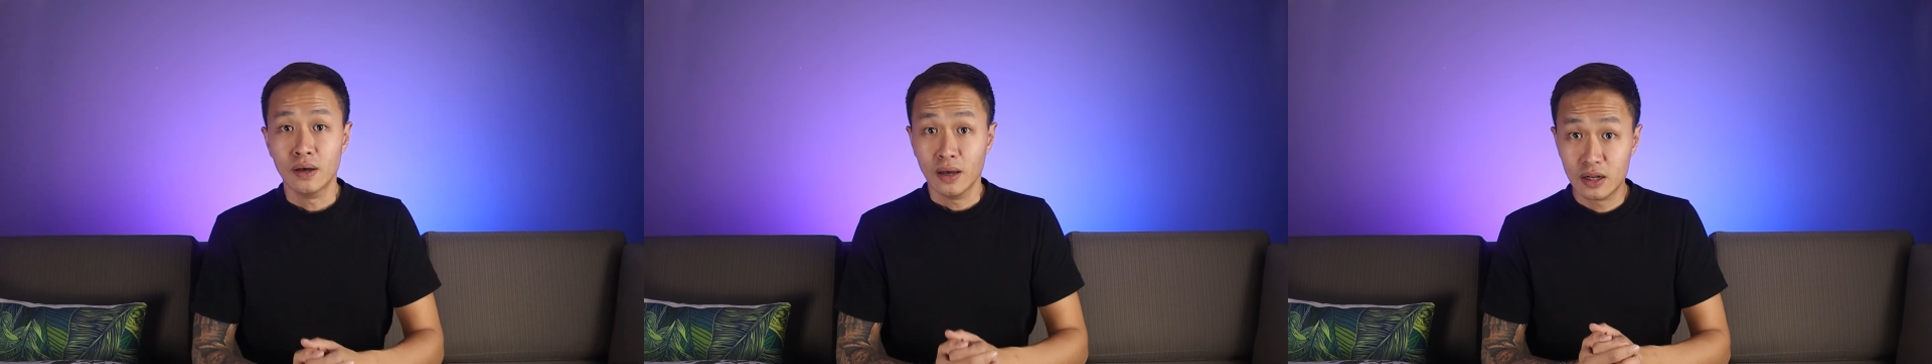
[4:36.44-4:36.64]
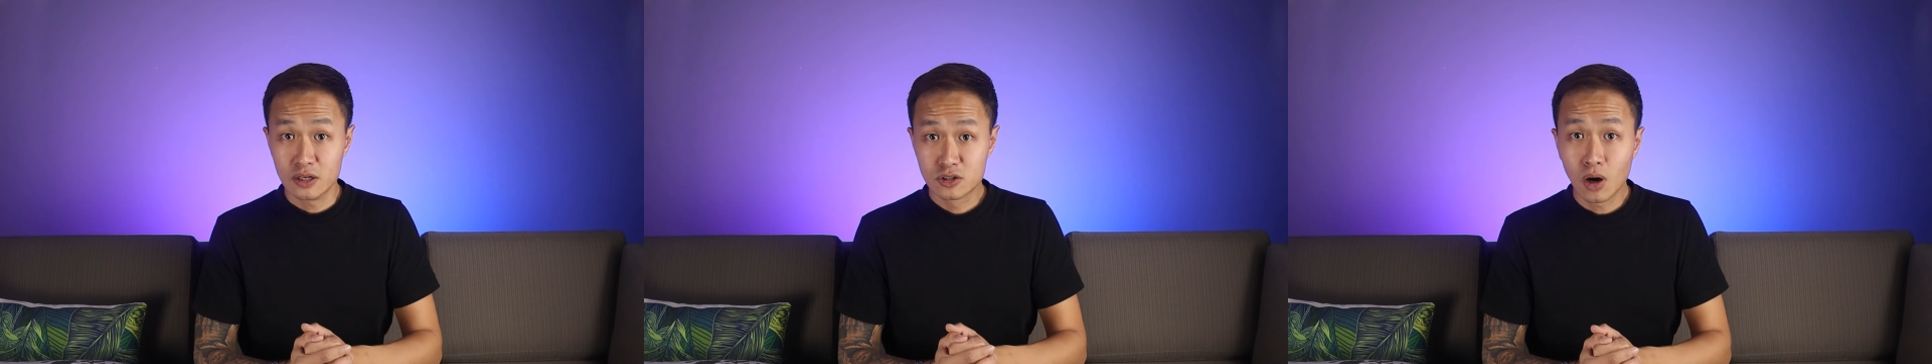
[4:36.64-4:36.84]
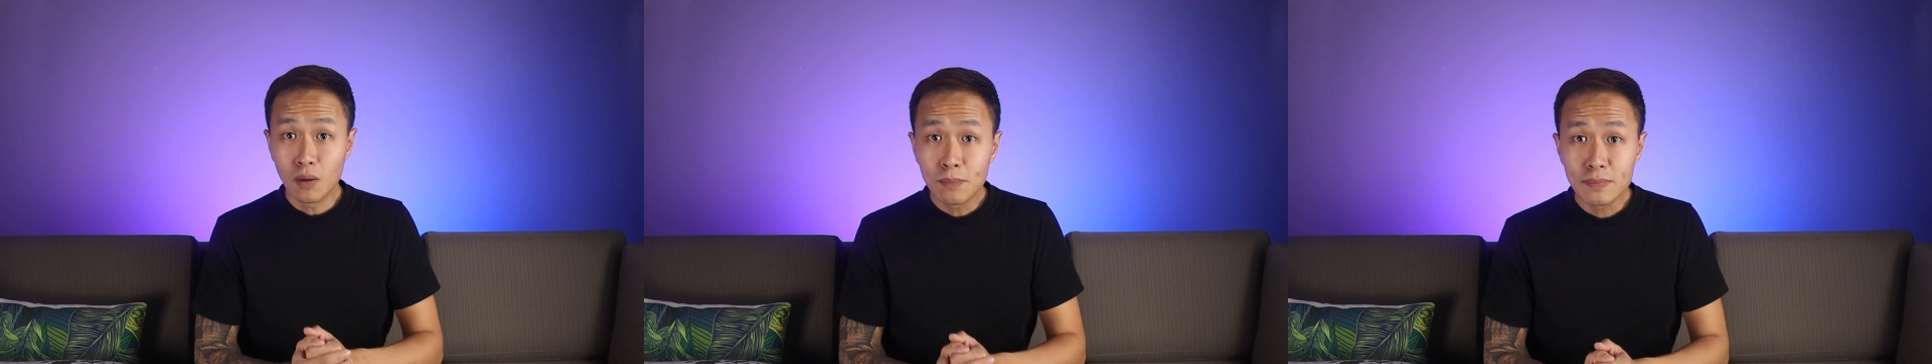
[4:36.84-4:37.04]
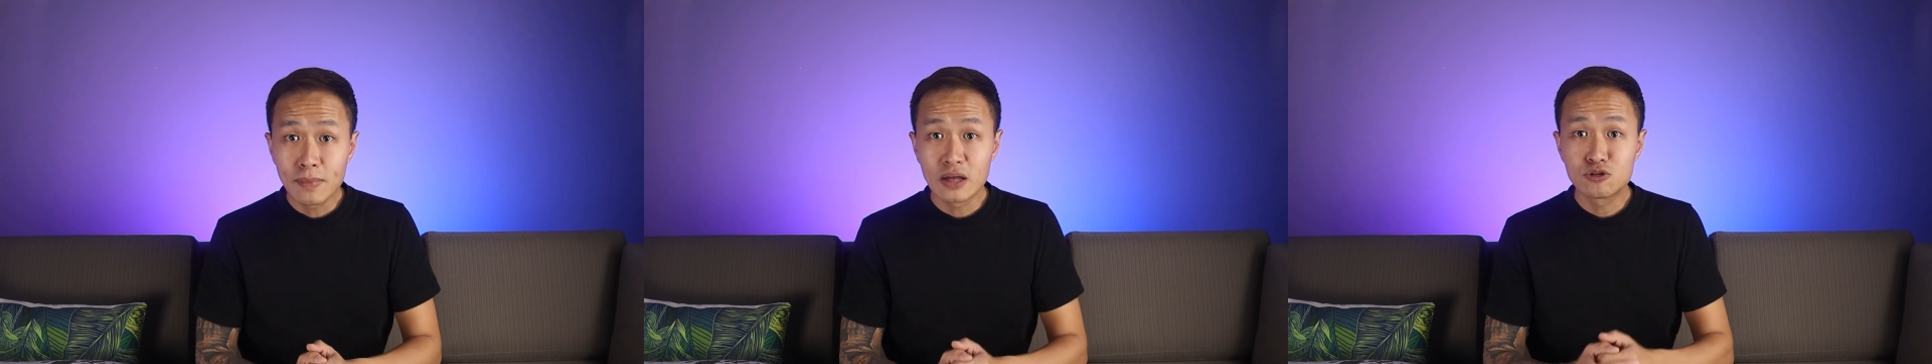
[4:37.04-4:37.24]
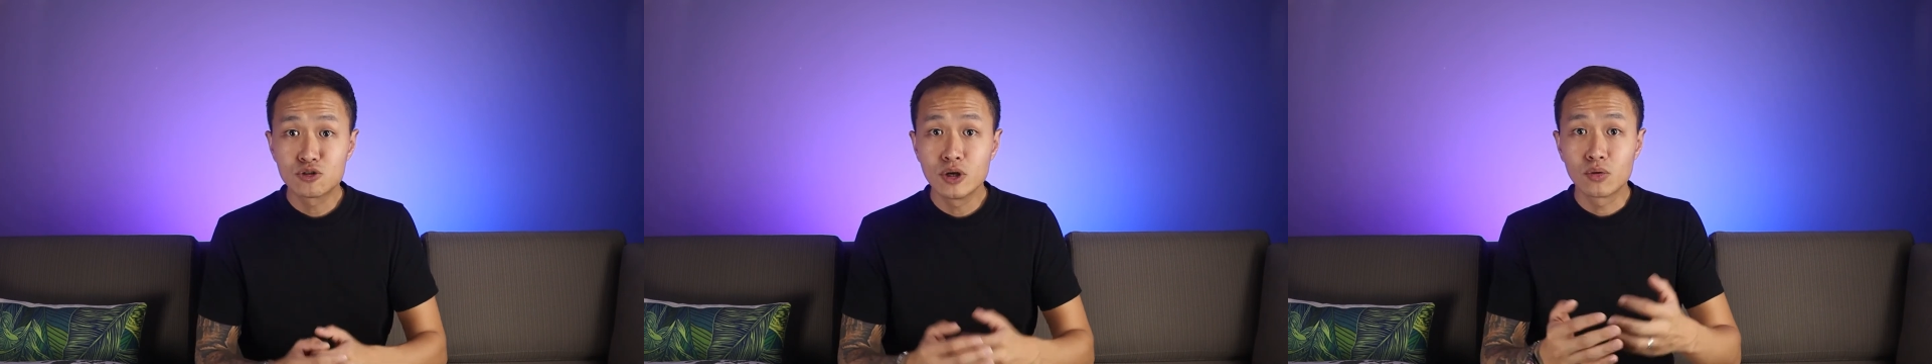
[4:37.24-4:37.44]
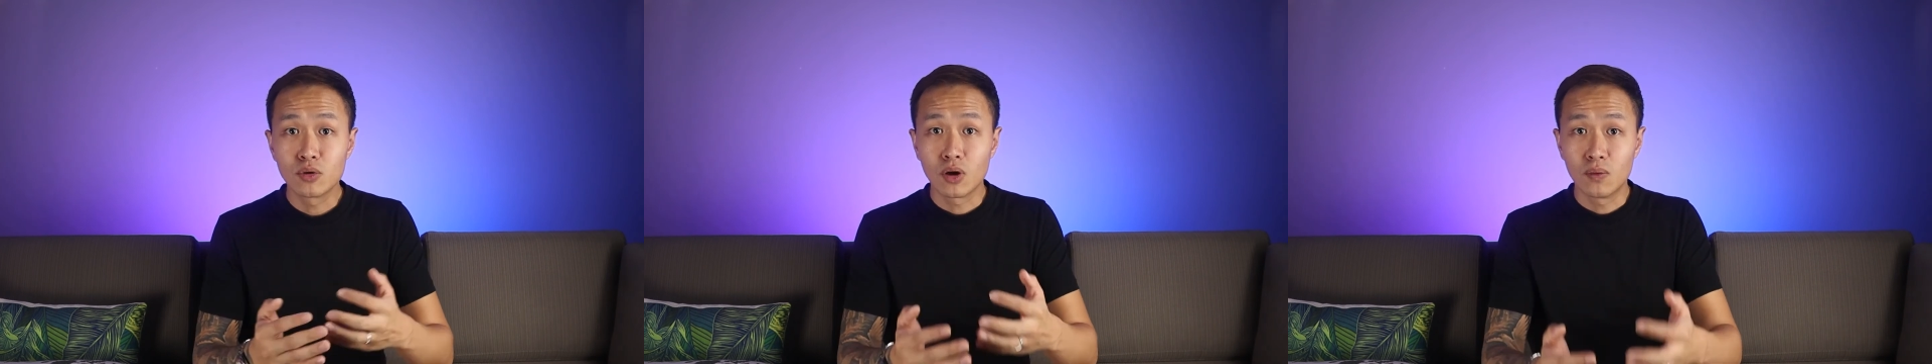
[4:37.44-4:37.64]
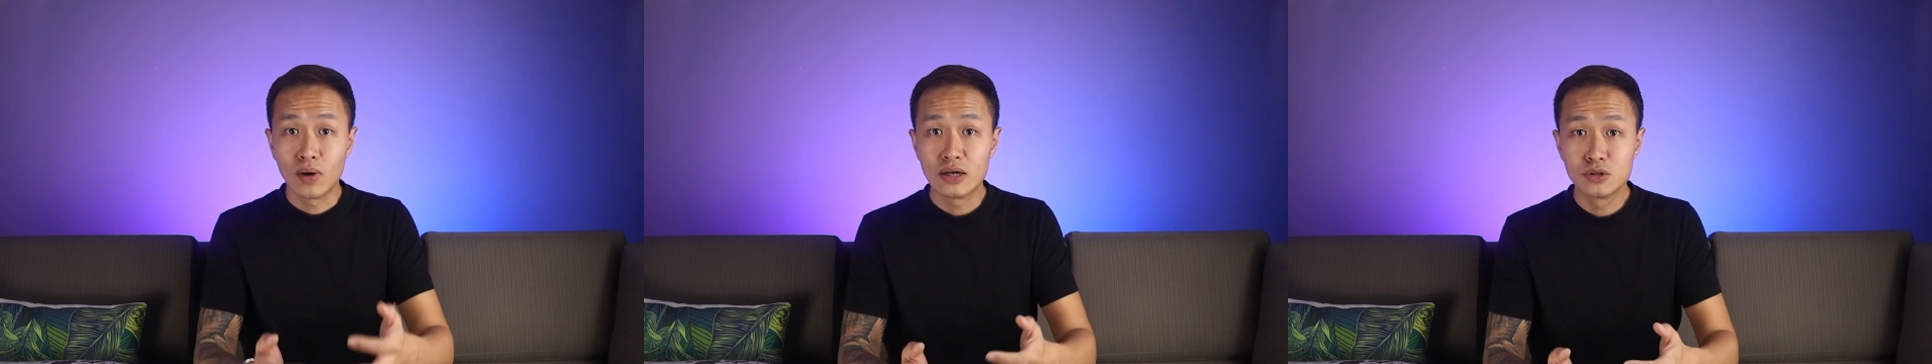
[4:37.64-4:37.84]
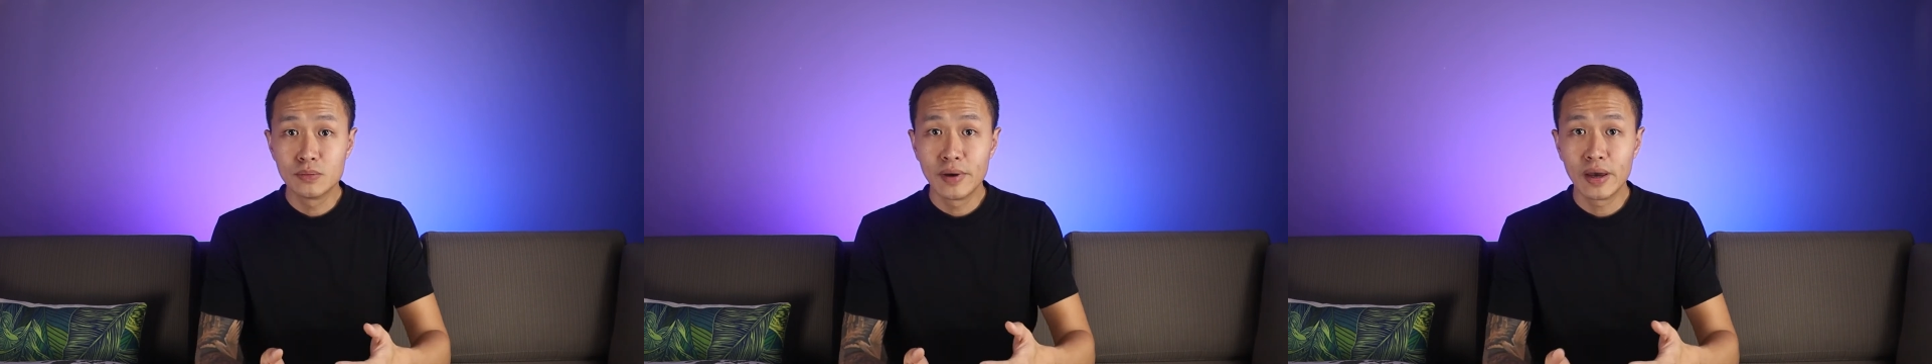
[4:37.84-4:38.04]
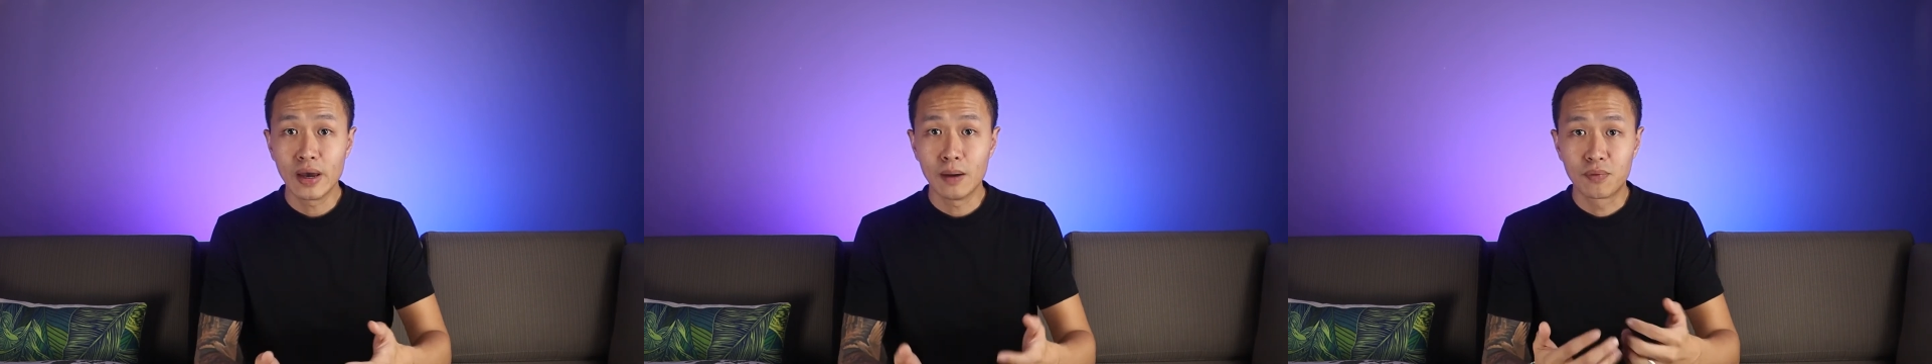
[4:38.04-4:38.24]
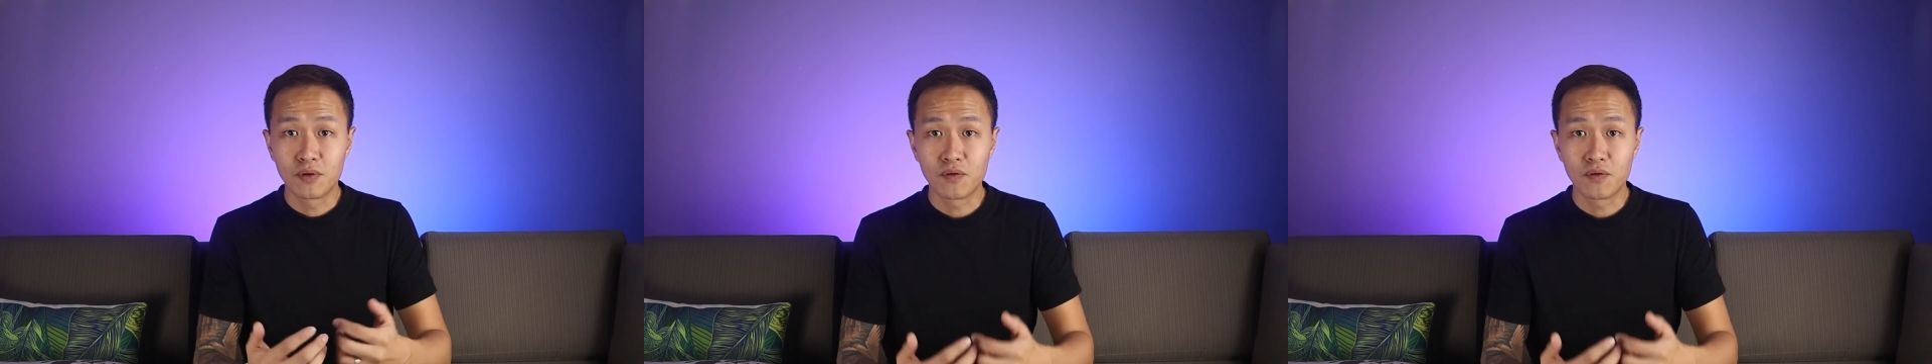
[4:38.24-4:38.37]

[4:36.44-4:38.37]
It is complementary to your resume and